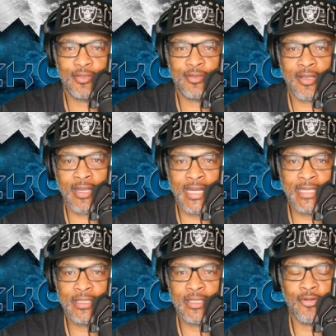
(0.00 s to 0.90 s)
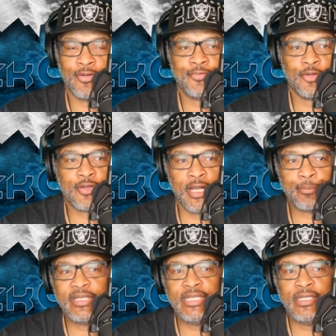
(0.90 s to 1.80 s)
All right. You know, if your
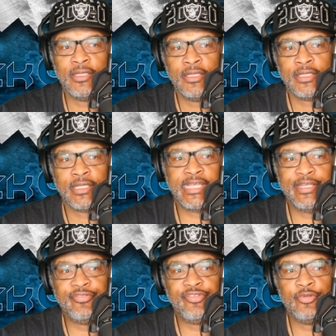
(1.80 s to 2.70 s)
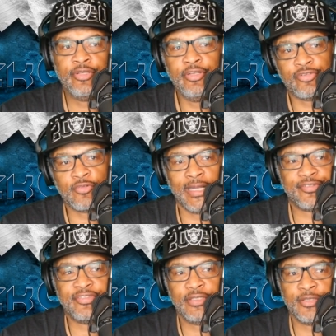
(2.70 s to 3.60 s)
company gives you the
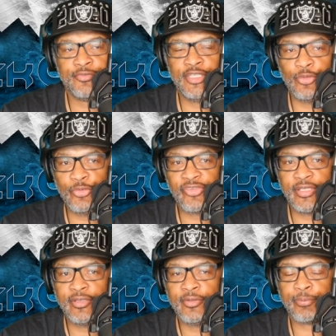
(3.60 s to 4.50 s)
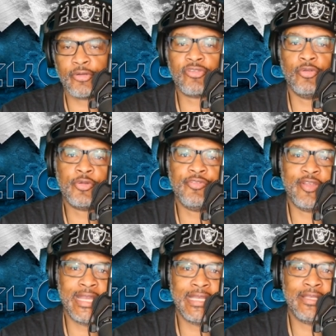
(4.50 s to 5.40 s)
discretion of using personal
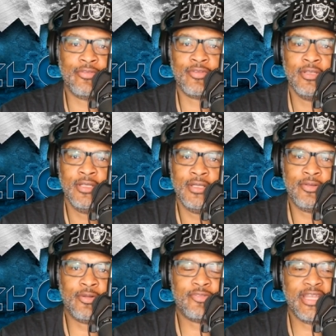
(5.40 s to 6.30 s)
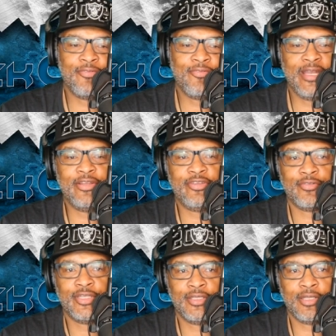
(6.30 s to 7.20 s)
conveyance, don't take advantage
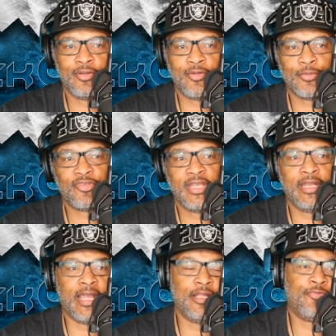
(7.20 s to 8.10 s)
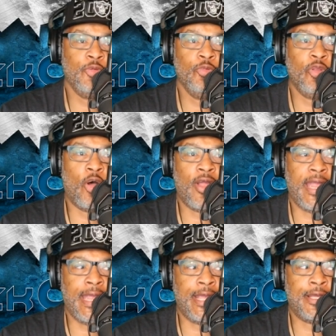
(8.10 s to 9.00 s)
of it. You know what I'm saying? Now, if you don't
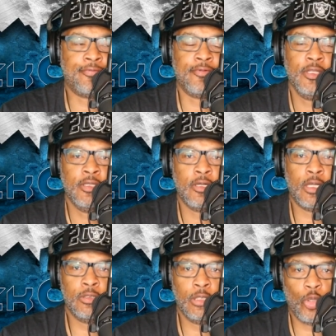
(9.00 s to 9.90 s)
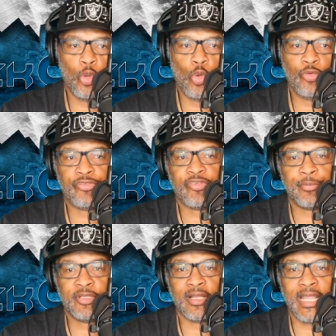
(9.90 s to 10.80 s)
have a load or
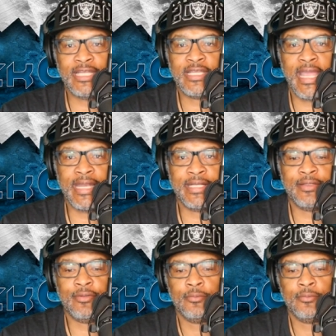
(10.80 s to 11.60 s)
something like that and